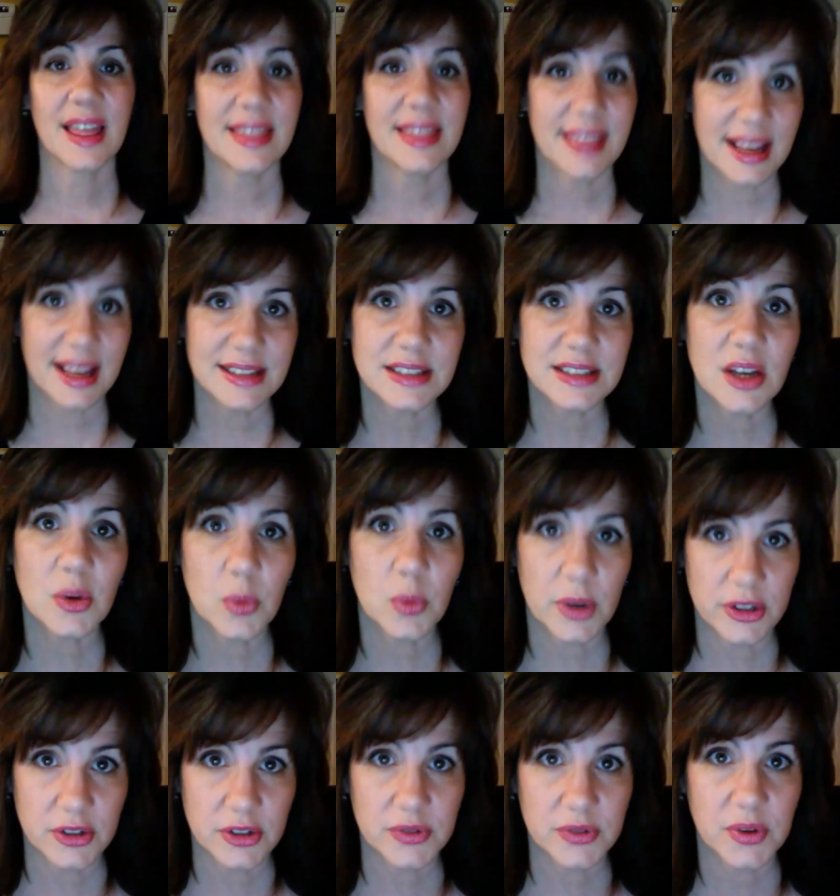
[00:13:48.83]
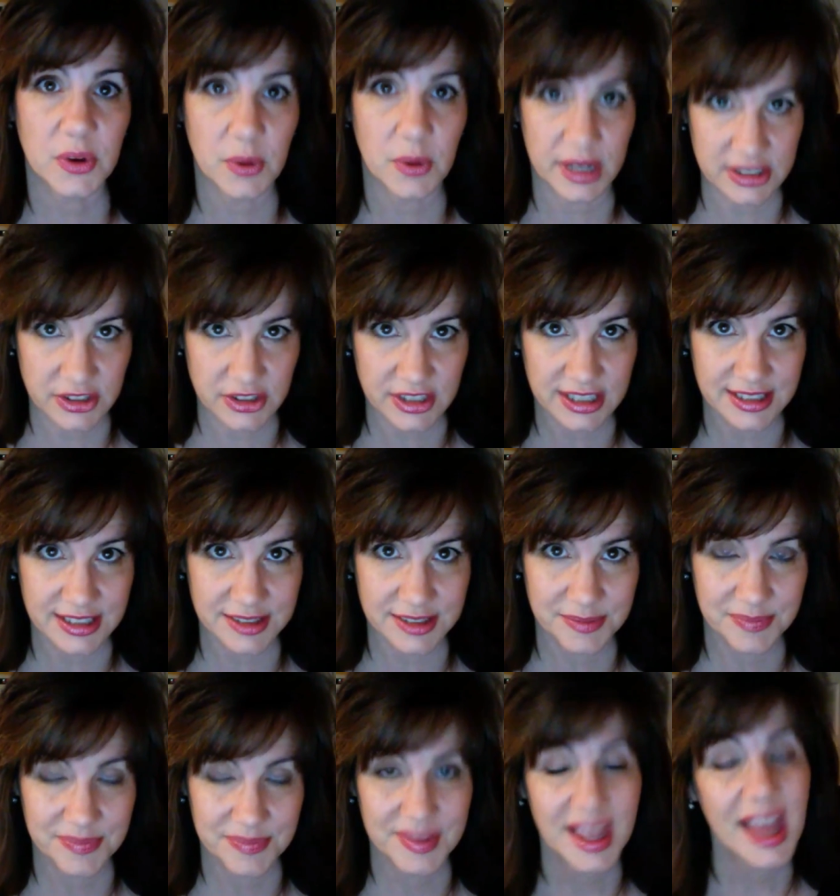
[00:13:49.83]
That's a wonderful question.
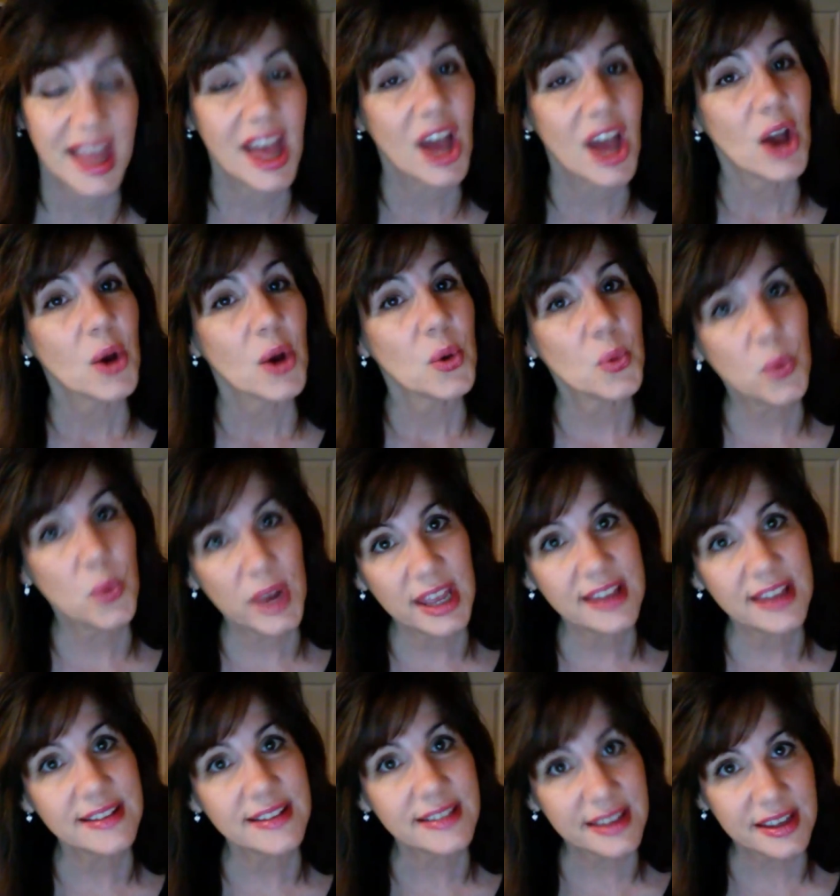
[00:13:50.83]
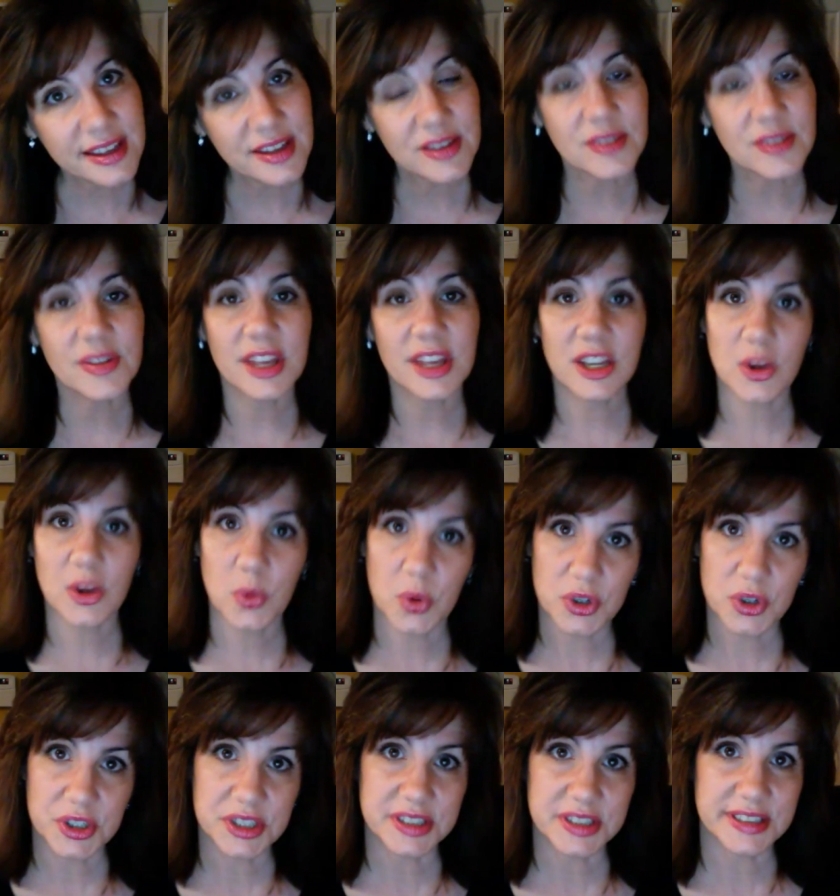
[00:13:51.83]
We live in a
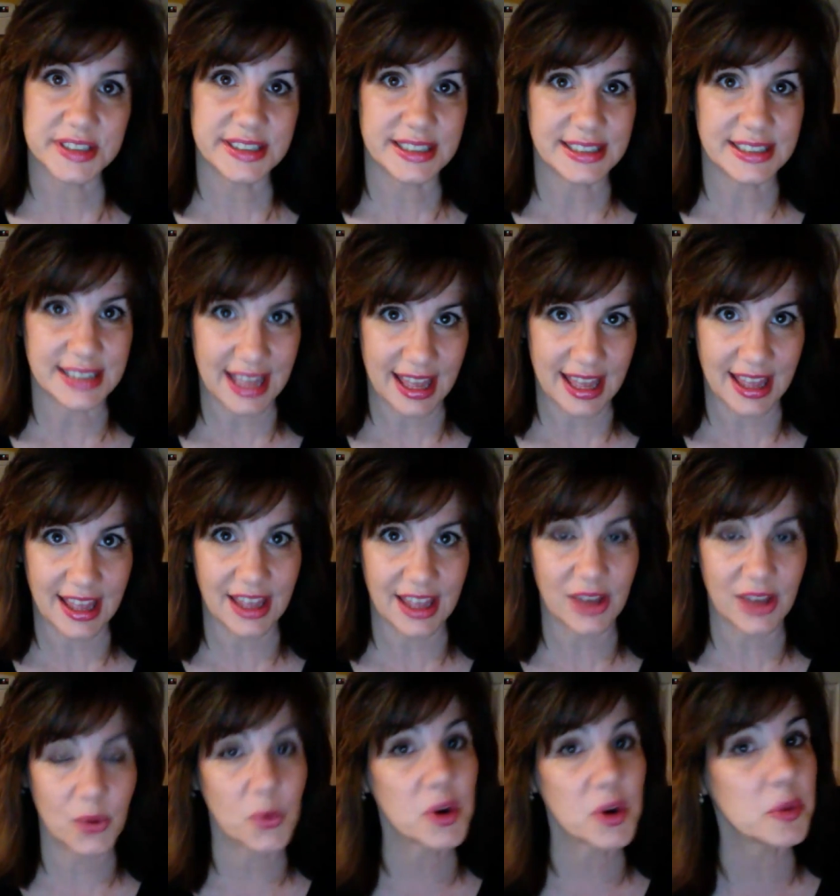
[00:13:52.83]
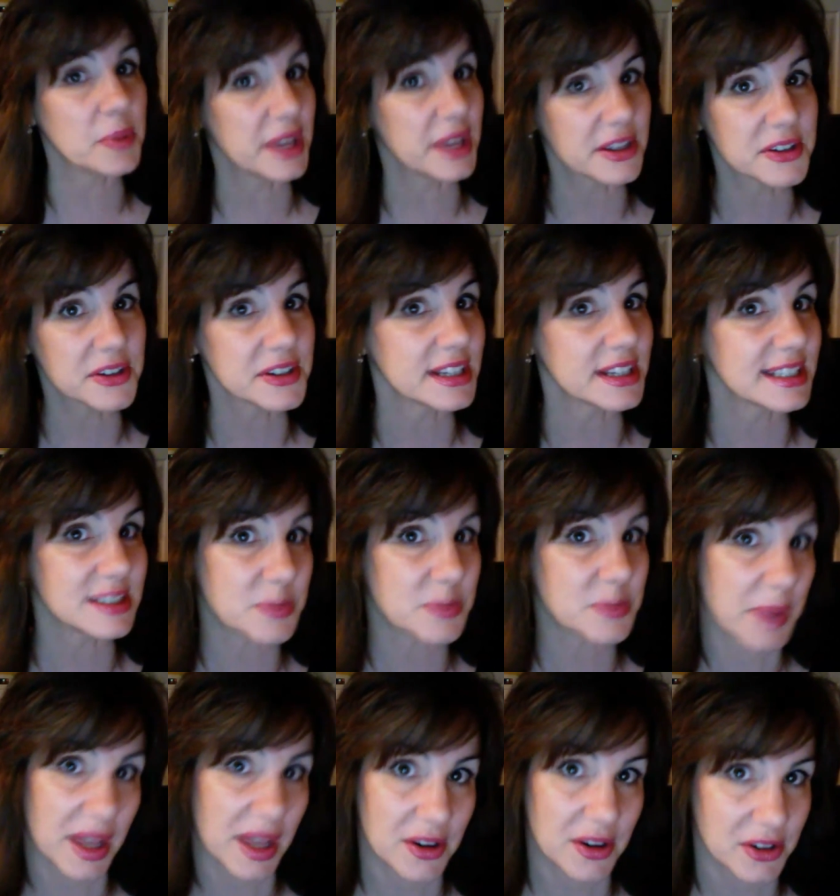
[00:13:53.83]
world today where bigger is
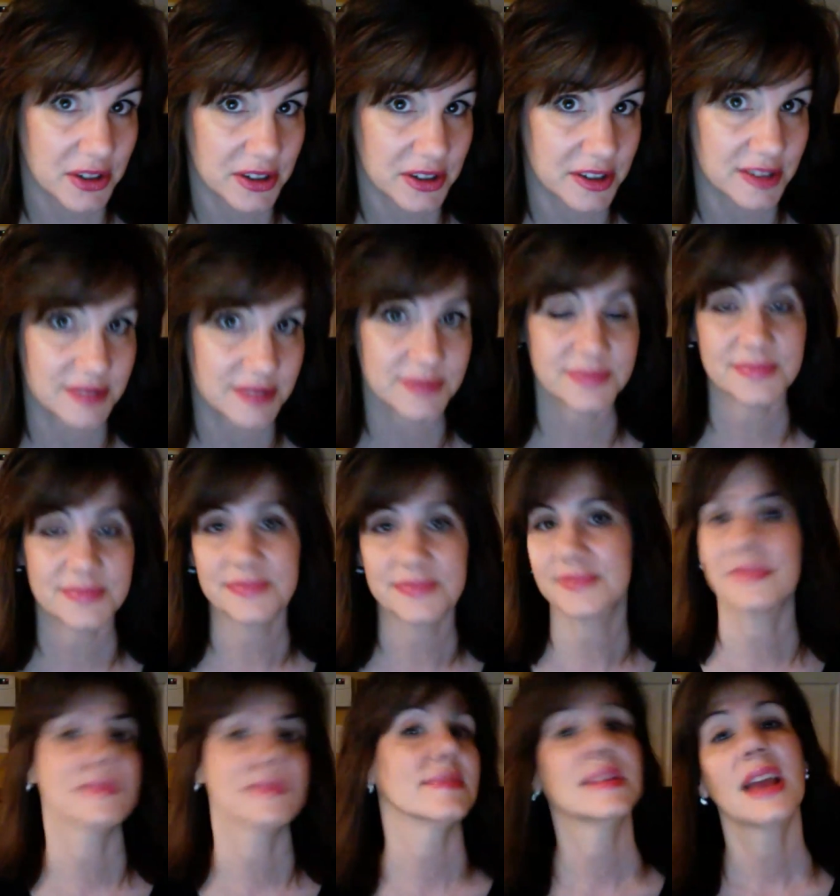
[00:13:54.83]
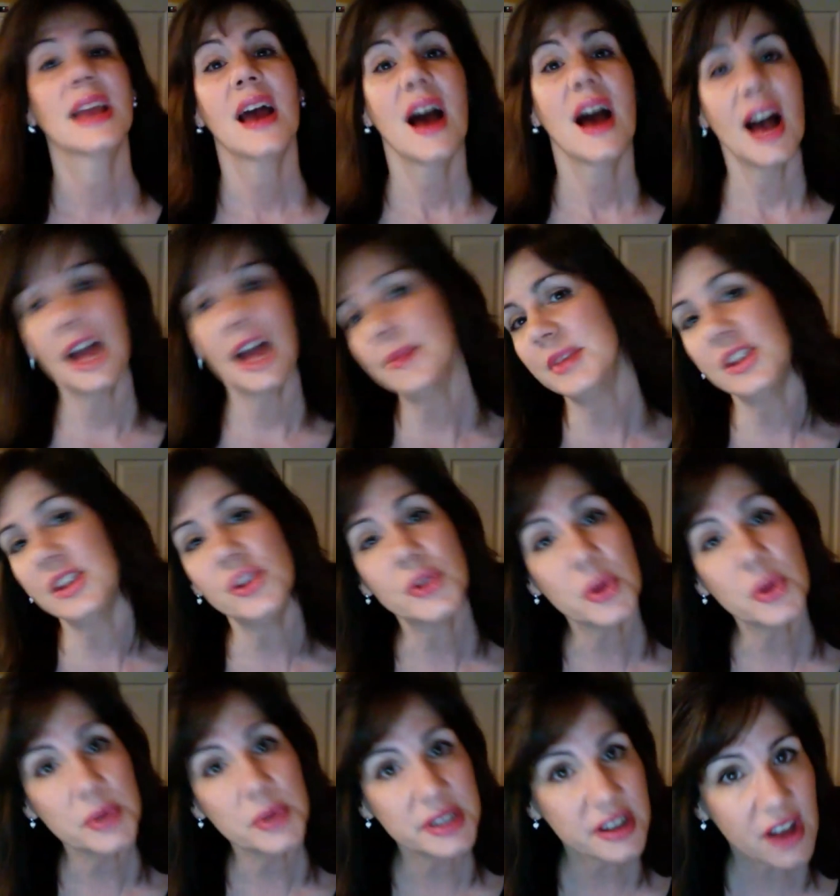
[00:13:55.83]
better. I mean, you
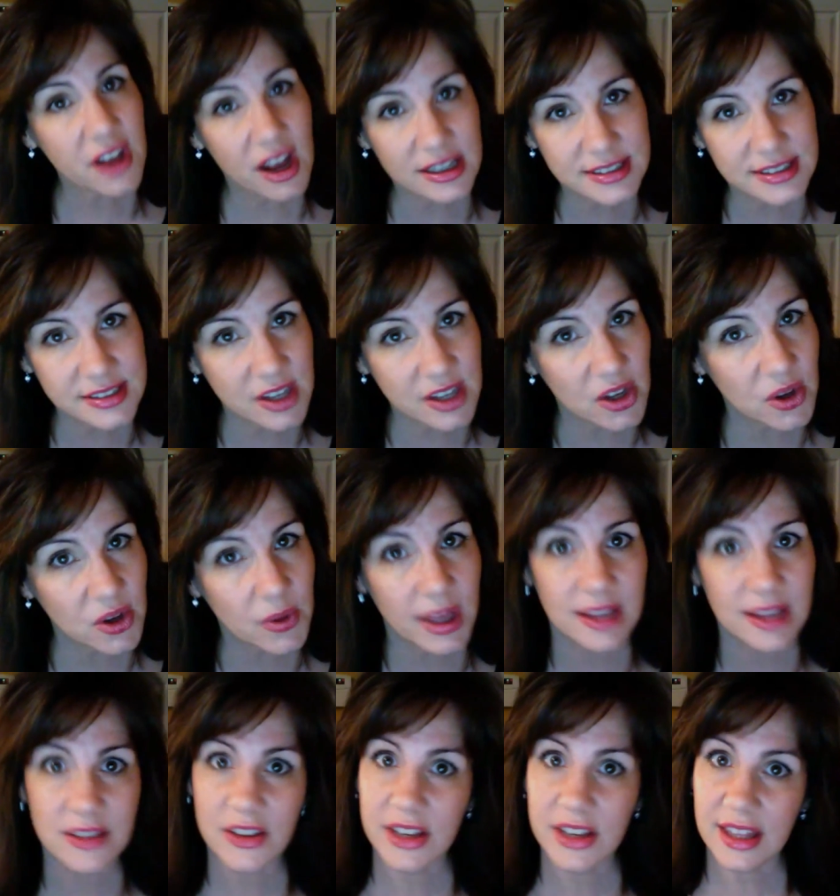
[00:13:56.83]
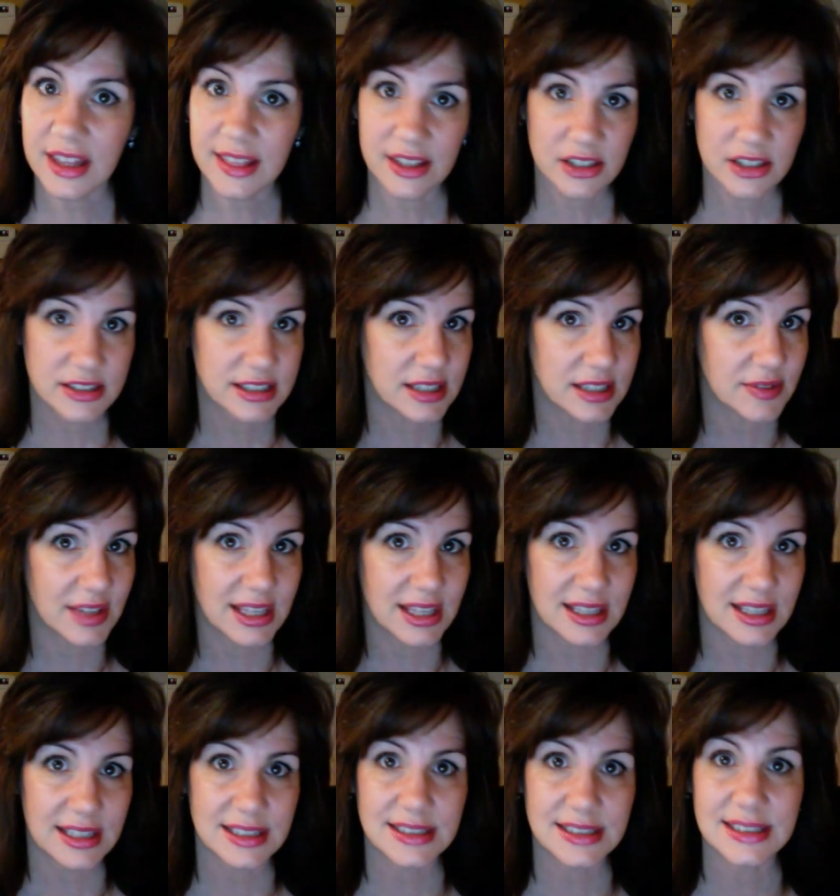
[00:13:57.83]
go into Costco and look at their
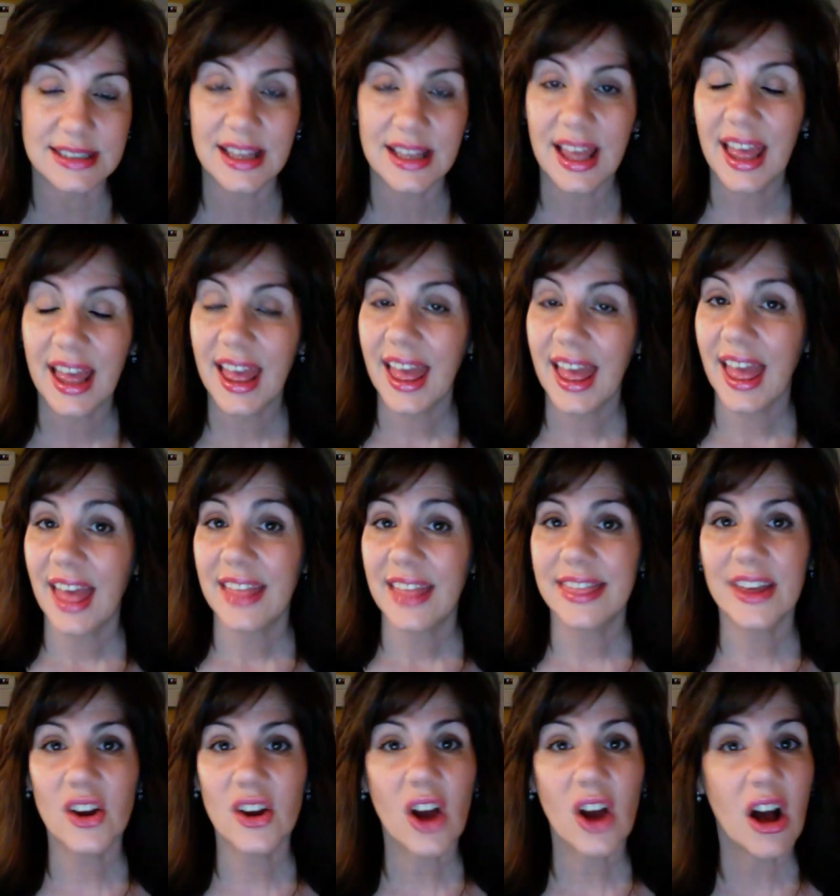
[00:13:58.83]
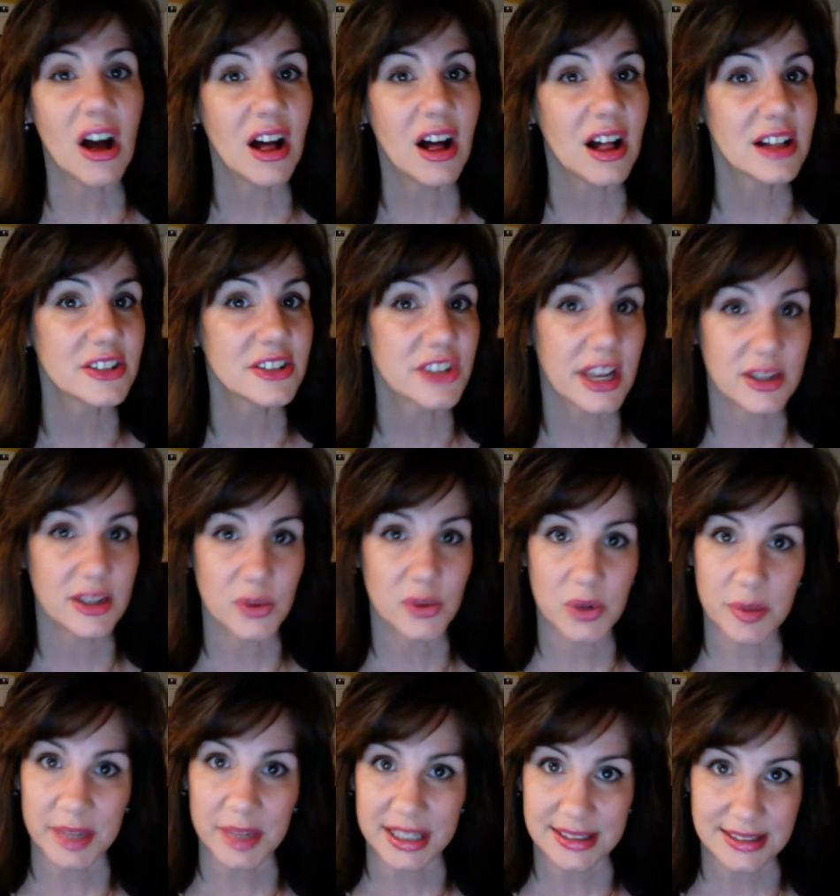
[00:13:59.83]
TVs, they're all
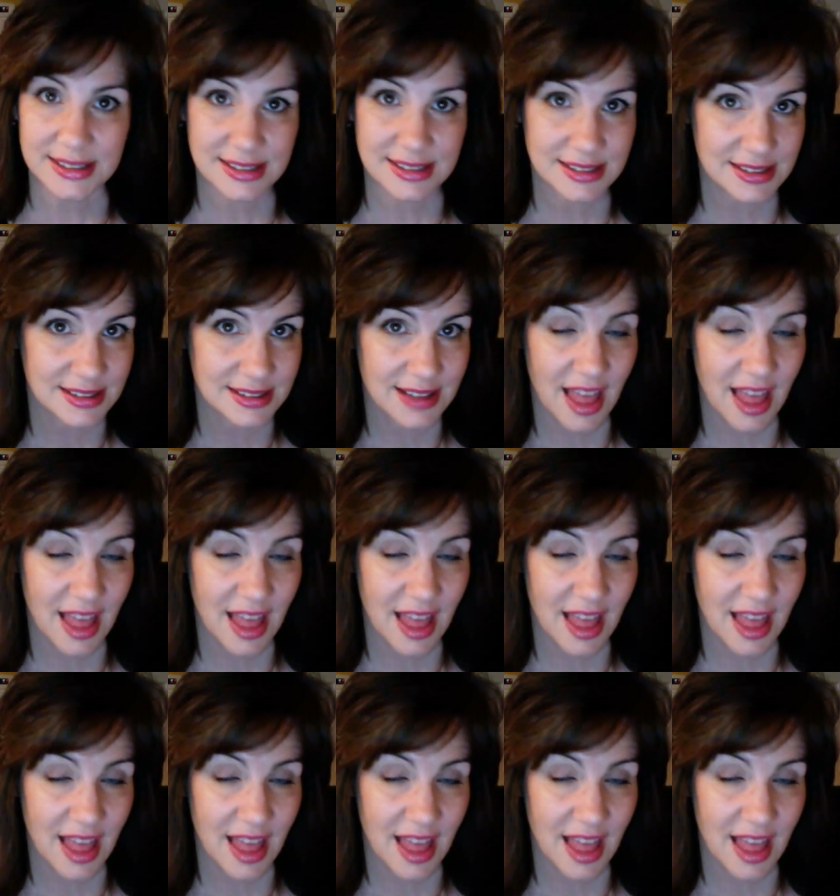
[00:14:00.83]
ginormous.